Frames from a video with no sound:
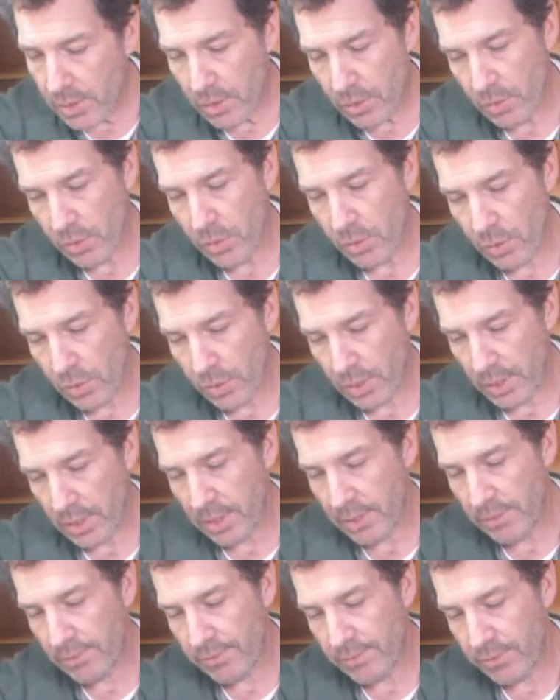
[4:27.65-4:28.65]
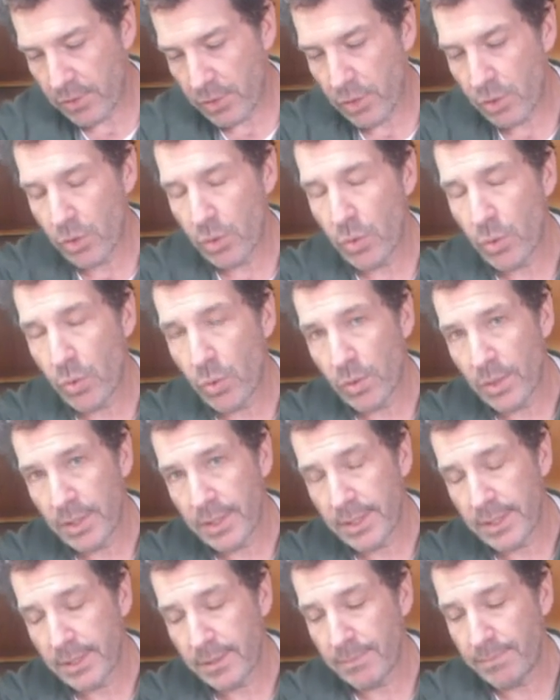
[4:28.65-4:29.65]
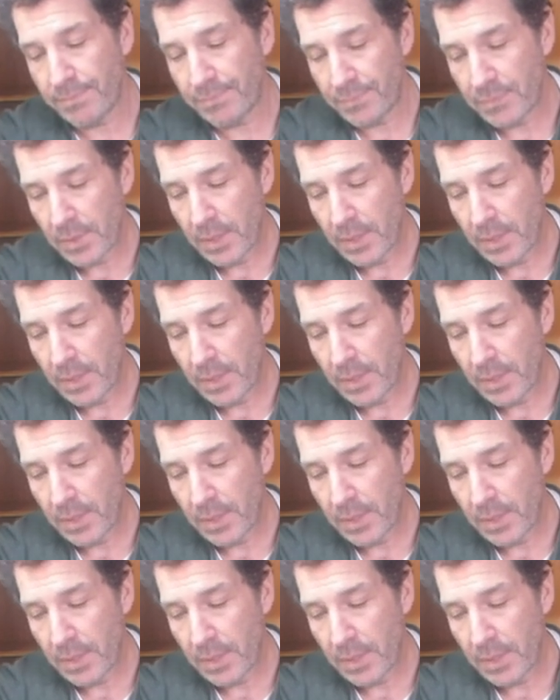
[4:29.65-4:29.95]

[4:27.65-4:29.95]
or if you um,